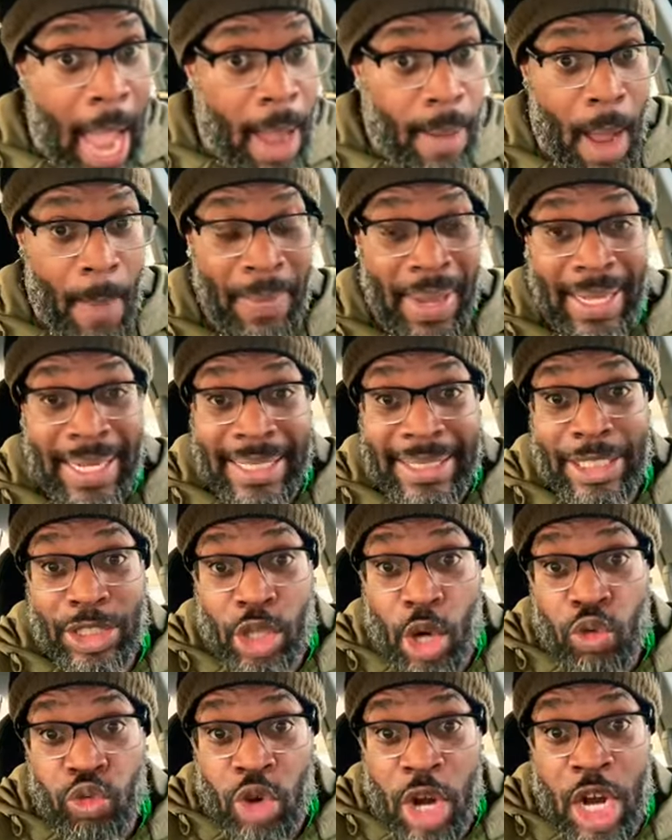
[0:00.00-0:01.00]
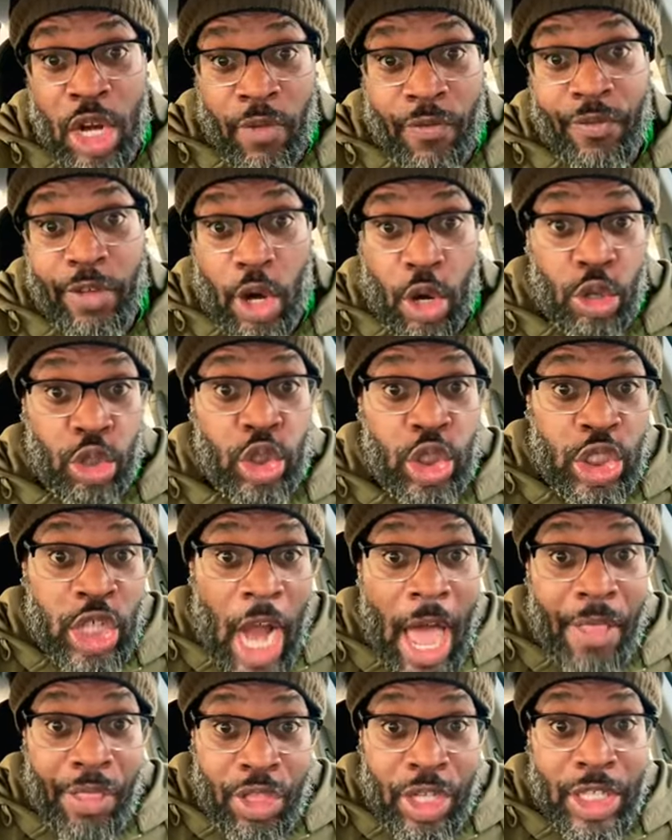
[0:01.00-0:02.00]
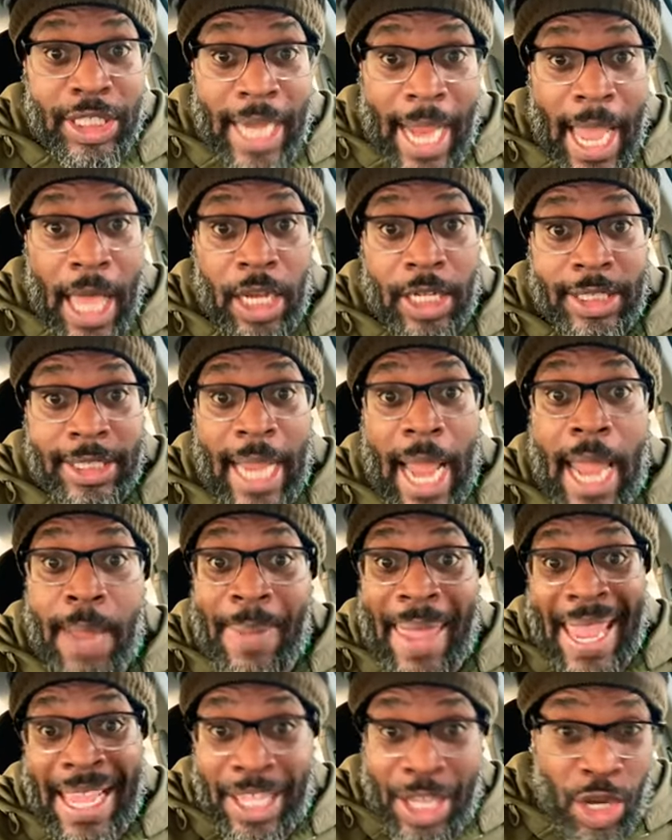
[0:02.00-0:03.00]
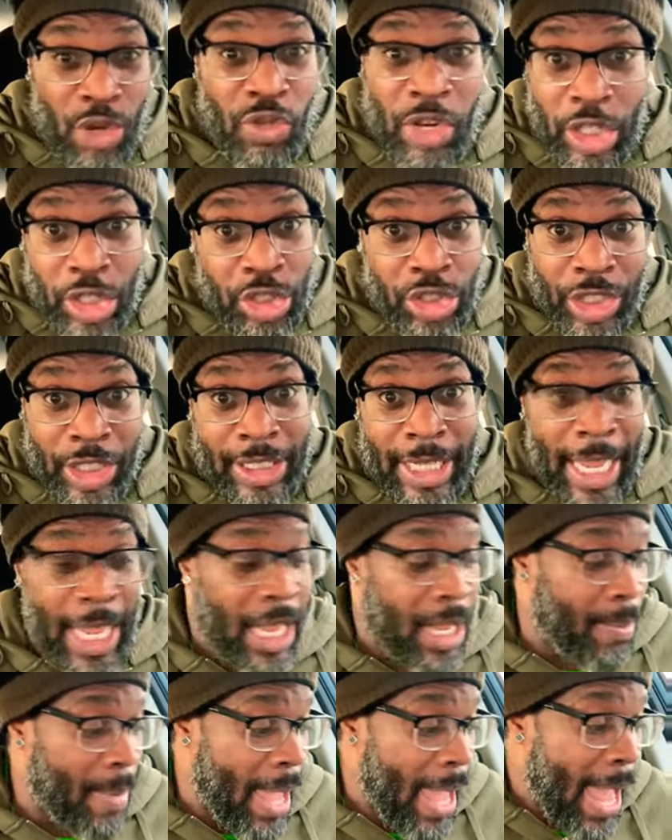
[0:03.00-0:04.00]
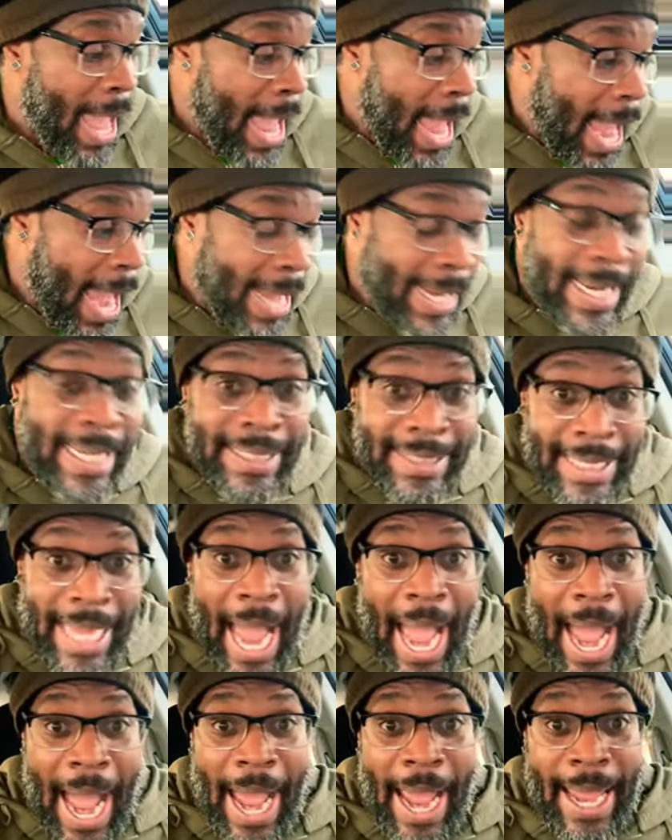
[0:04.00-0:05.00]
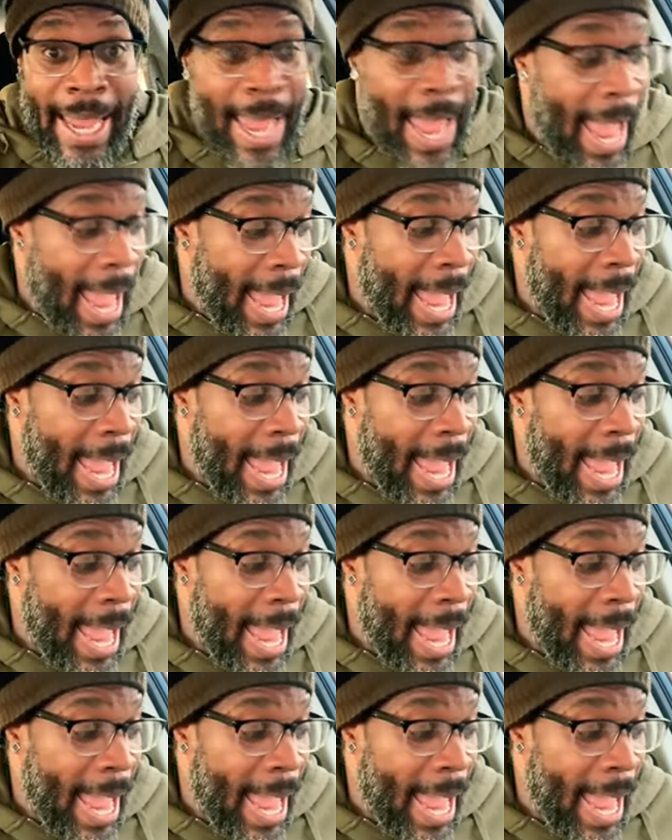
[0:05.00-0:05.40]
I, I mean, this is a run first Jonathan Taylor type Anthony Richardson team, and this guy